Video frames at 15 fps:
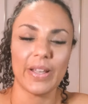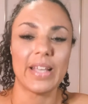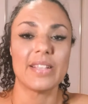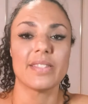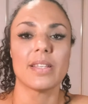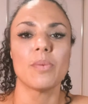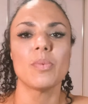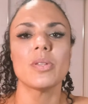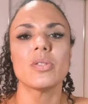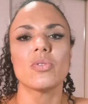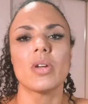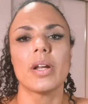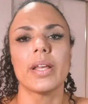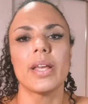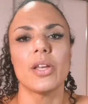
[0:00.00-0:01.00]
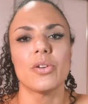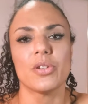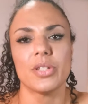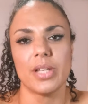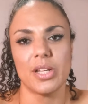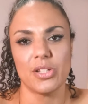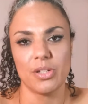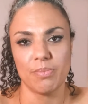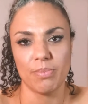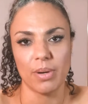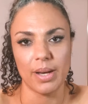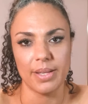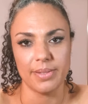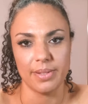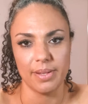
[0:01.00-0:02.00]
Someone's trying to get your attention,
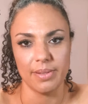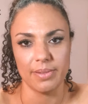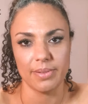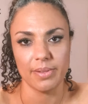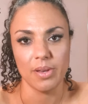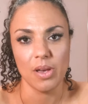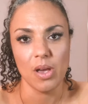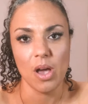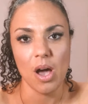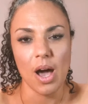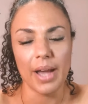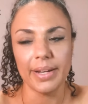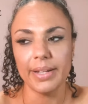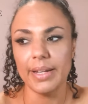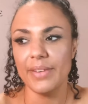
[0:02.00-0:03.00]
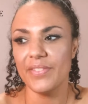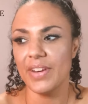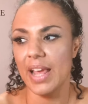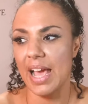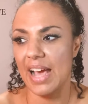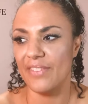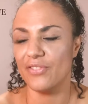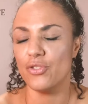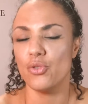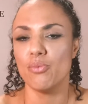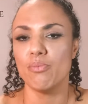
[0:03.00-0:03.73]
Pisces. I didn't even have to